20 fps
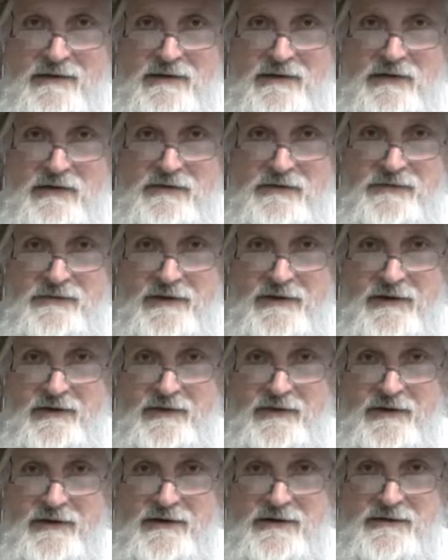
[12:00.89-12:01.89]
no
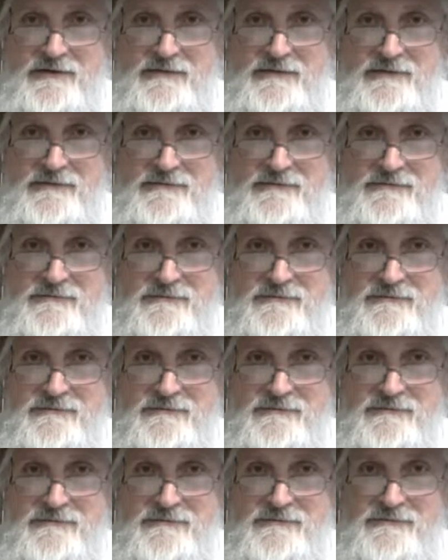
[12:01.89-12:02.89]
further
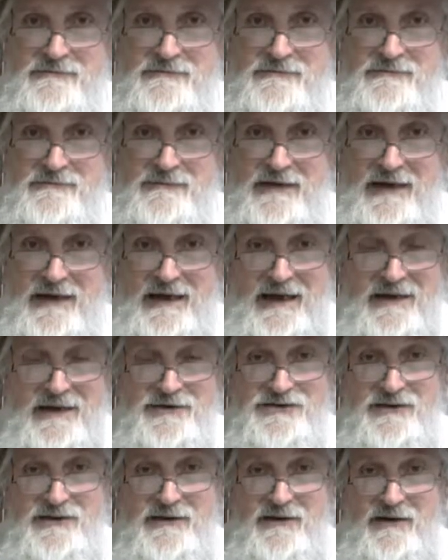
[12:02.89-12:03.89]

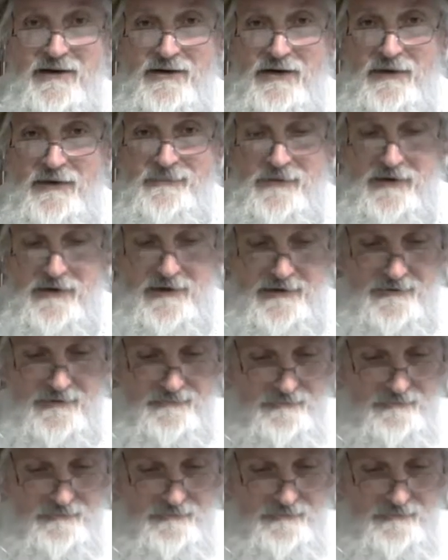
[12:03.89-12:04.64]
action on our part,